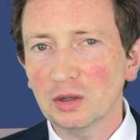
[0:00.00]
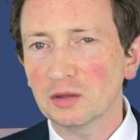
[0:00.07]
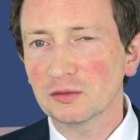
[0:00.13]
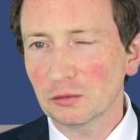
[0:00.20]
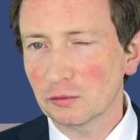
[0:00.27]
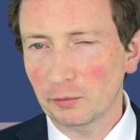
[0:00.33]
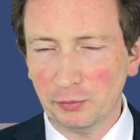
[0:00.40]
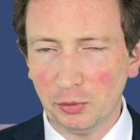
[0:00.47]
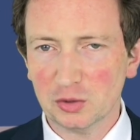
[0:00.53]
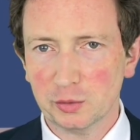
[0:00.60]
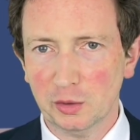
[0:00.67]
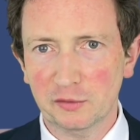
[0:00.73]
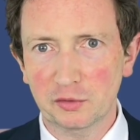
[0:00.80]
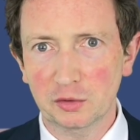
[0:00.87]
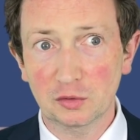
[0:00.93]
sort of posh
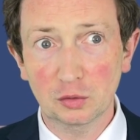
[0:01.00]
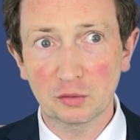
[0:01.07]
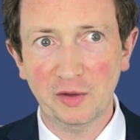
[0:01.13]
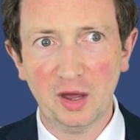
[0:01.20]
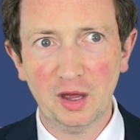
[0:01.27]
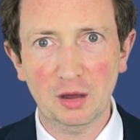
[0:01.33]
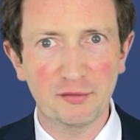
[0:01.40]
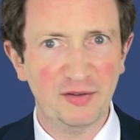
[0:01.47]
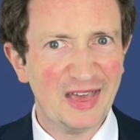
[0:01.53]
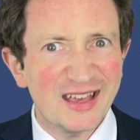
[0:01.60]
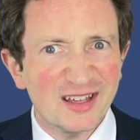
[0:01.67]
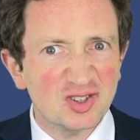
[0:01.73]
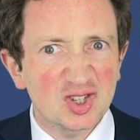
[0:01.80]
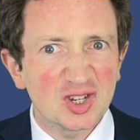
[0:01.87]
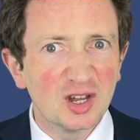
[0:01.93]
word for a duvet, of
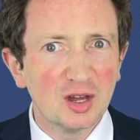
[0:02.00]
heat.